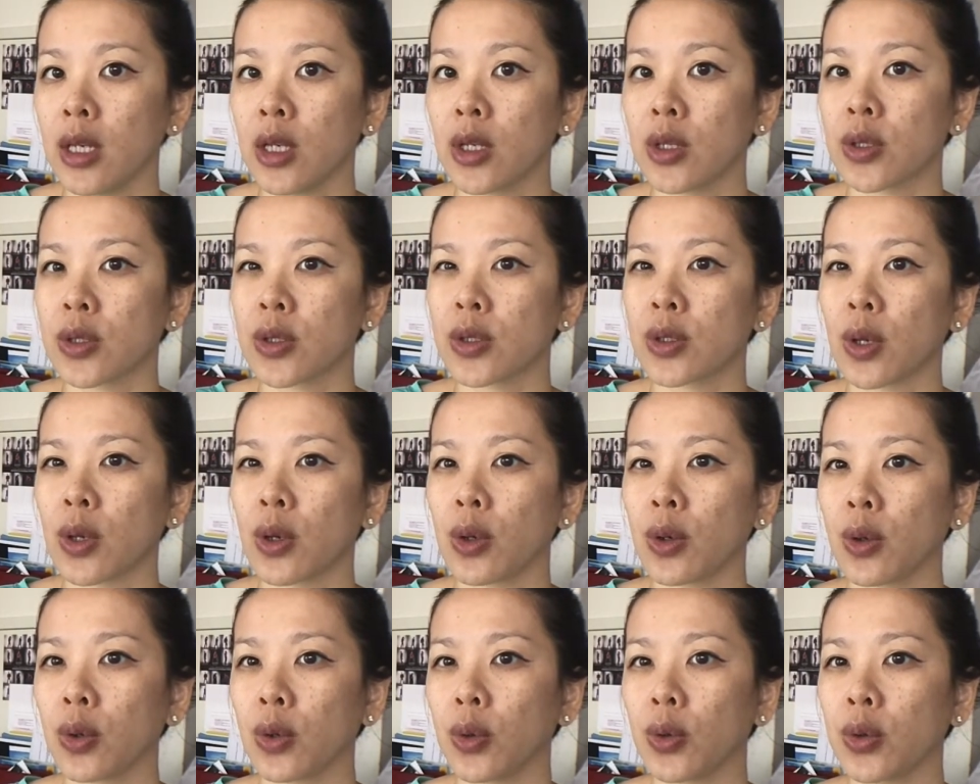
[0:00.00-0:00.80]

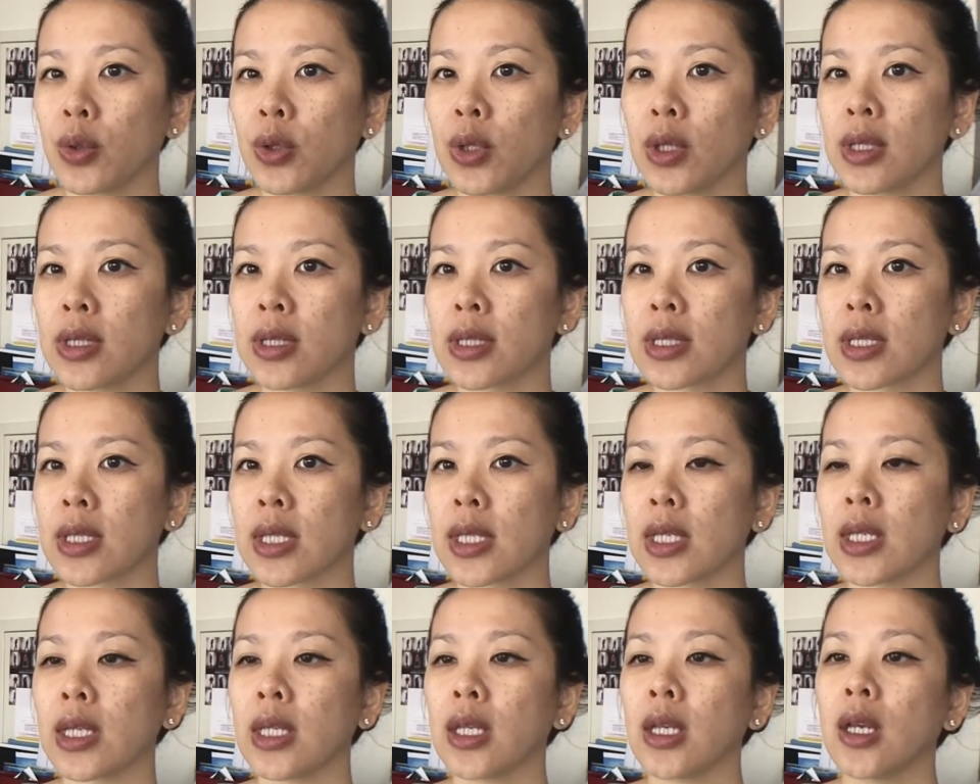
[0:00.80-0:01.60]
So you can
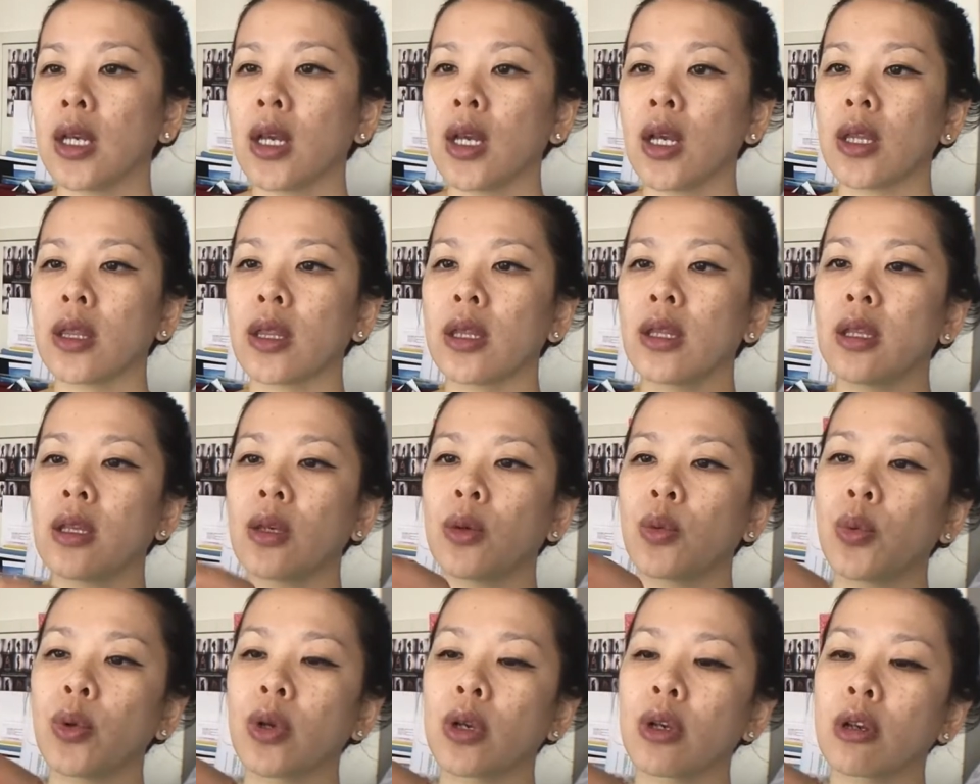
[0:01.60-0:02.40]
see
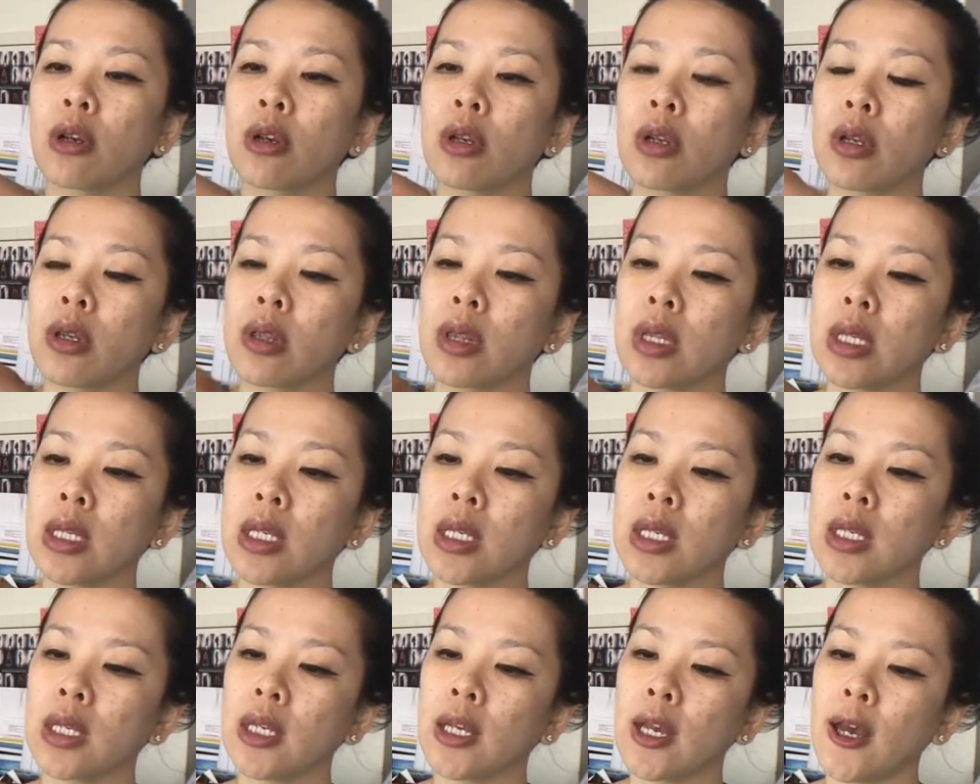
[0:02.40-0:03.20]
where
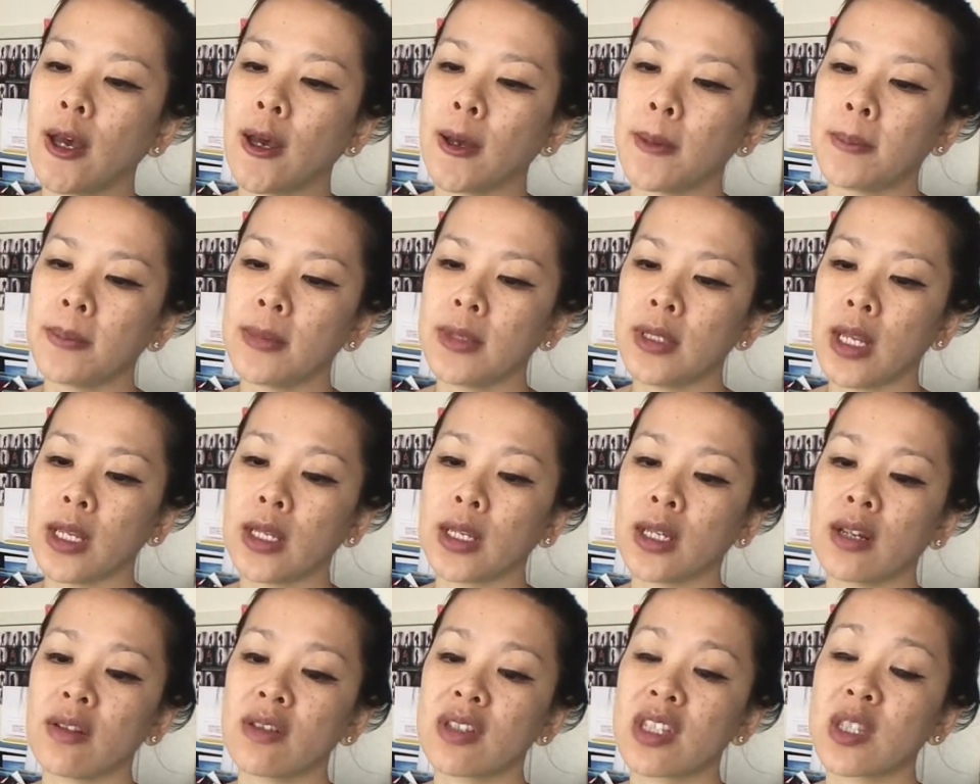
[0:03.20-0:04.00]
the
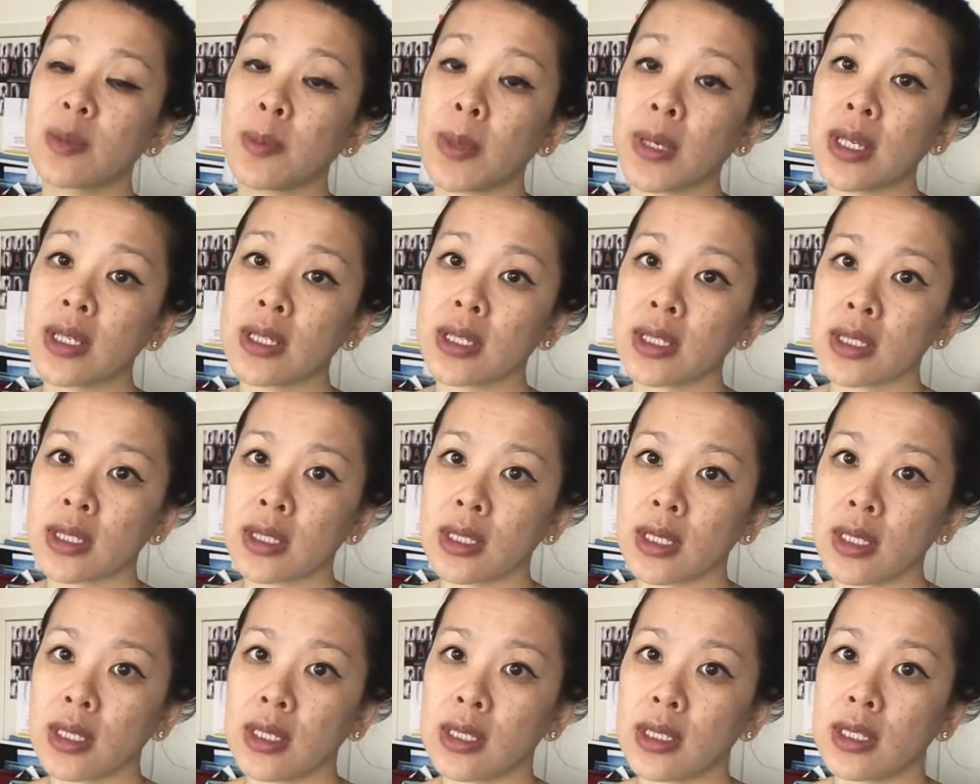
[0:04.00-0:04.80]
negative space
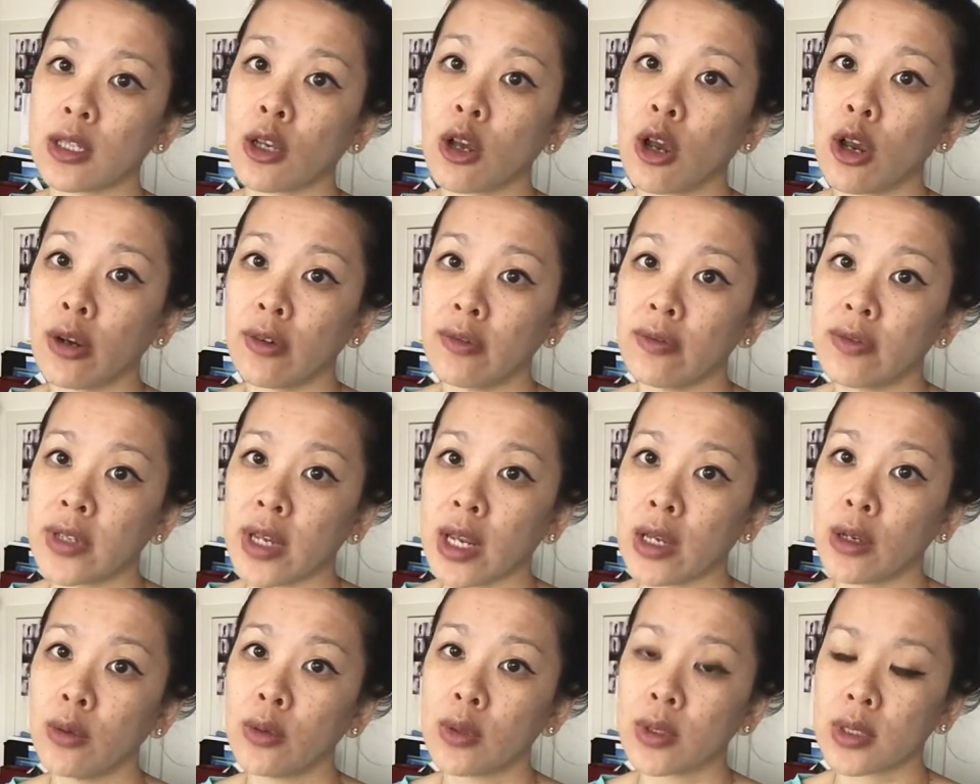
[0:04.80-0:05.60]
is carved
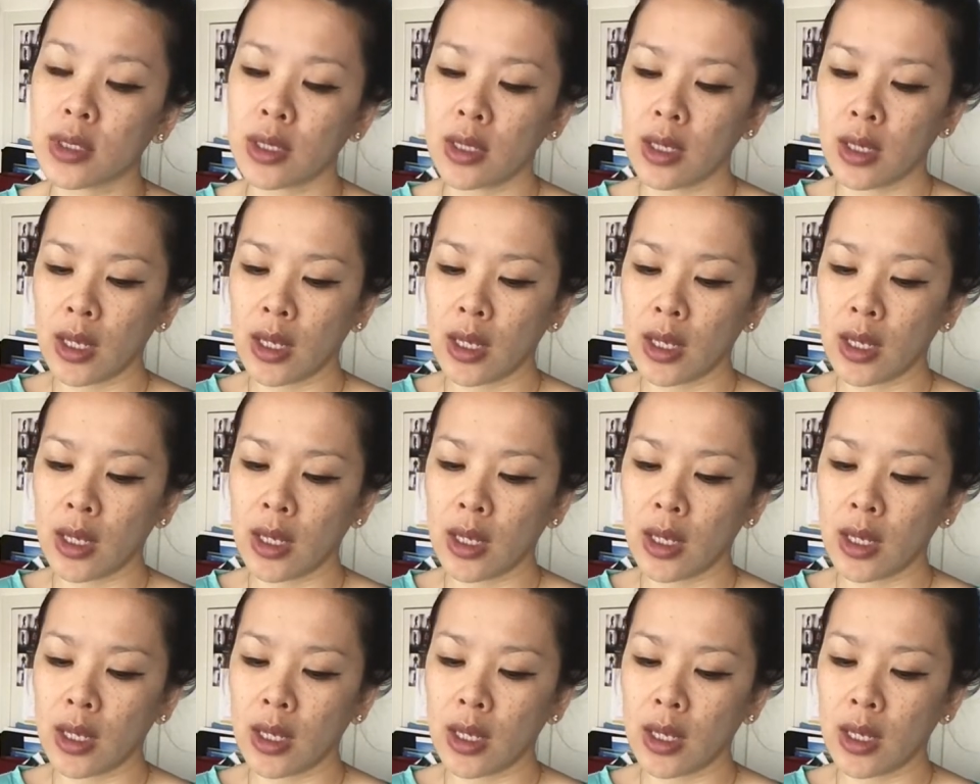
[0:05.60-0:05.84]
out.